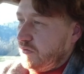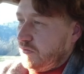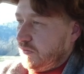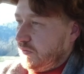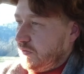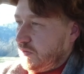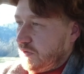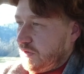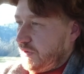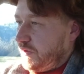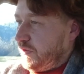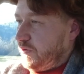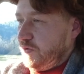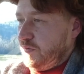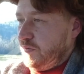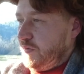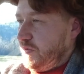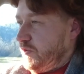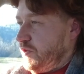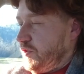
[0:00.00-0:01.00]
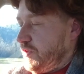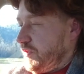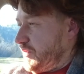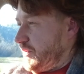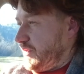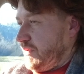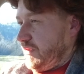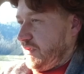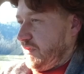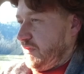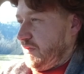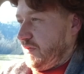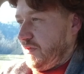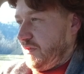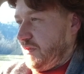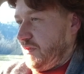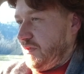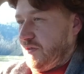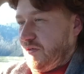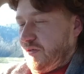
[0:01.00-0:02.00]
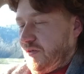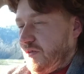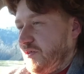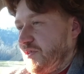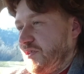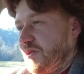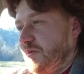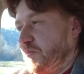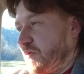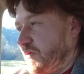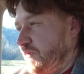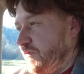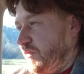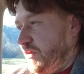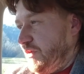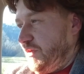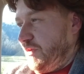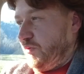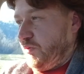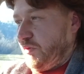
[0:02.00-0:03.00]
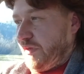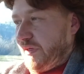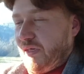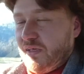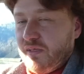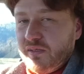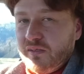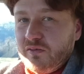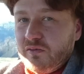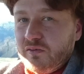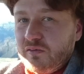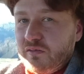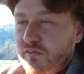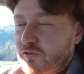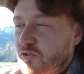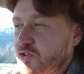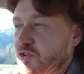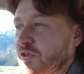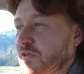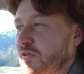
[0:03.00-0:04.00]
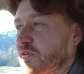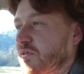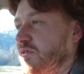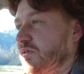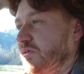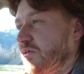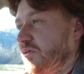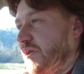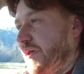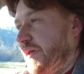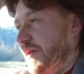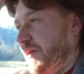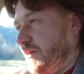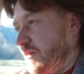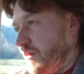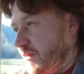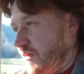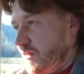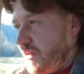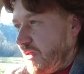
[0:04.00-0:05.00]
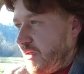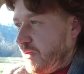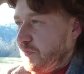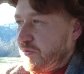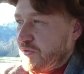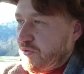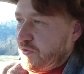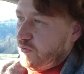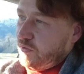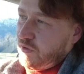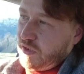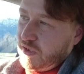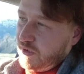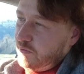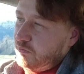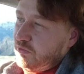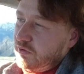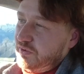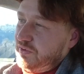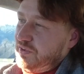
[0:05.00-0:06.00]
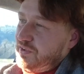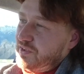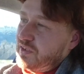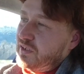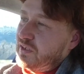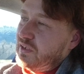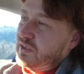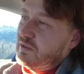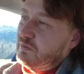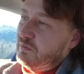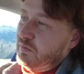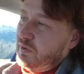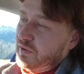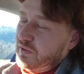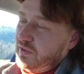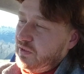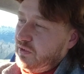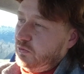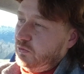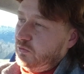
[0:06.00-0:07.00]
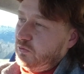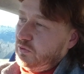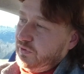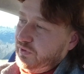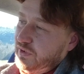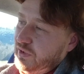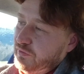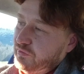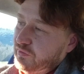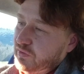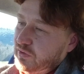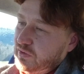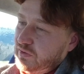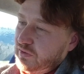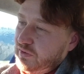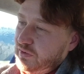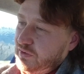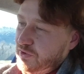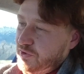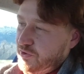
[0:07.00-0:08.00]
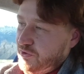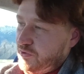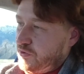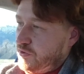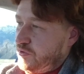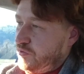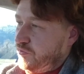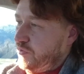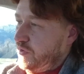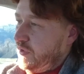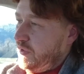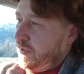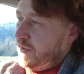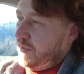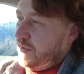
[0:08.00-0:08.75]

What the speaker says: or it could be just a separate video again on the channel, and the episode I will decide, but it will definitely deserve